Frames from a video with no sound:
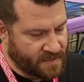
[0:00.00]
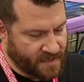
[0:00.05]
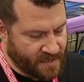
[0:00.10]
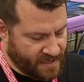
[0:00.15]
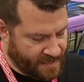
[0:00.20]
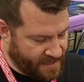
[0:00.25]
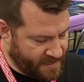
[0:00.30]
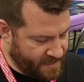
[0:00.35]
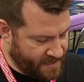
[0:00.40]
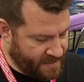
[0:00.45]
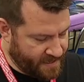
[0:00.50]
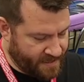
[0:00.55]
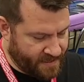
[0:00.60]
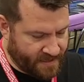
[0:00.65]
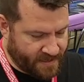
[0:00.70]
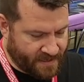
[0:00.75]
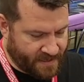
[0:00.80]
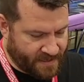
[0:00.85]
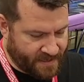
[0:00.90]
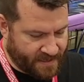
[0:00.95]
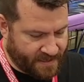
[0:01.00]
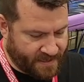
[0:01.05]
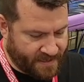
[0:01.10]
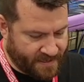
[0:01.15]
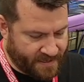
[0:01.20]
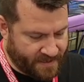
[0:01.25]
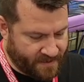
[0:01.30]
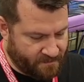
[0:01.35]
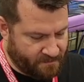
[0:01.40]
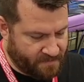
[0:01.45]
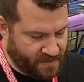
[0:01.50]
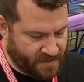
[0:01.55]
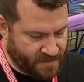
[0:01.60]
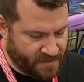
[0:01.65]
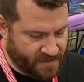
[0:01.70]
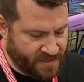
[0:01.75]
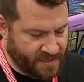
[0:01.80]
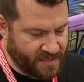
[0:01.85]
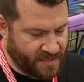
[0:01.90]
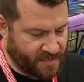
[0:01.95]
And I
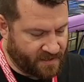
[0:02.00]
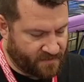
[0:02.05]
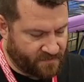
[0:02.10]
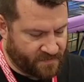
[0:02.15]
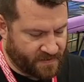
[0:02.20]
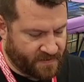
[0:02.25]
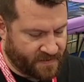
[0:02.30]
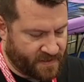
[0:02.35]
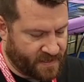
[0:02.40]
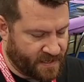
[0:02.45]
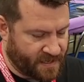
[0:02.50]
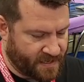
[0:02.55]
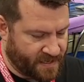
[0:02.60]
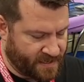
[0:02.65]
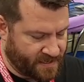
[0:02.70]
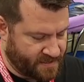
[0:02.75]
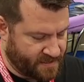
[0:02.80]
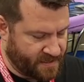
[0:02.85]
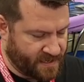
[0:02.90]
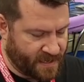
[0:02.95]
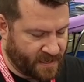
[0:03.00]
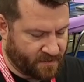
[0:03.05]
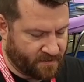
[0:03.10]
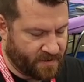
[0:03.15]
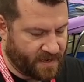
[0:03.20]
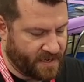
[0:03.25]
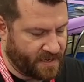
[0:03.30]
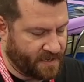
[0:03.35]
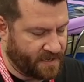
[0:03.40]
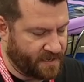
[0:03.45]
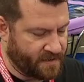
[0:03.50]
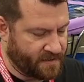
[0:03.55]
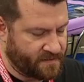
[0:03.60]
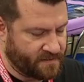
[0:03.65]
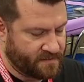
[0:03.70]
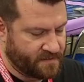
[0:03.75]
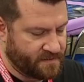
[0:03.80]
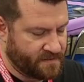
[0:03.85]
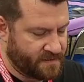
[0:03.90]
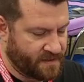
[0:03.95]
believe that I did not ready
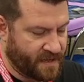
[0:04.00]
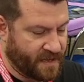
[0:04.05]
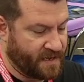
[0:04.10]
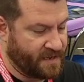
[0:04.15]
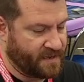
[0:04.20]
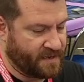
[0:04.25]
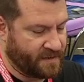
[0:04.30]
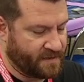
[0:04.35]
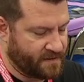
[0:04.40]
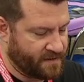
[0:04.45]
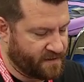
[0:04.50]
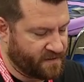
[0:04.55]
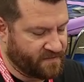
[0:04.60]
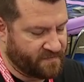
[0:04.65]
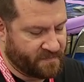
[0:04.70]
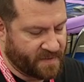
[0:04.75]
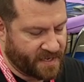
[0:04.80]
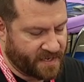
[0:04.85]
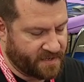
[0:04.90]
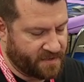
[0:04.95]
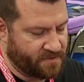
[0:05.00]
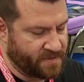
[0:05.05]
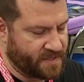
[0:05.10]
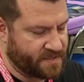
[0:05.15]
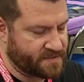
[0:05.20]
any of my units.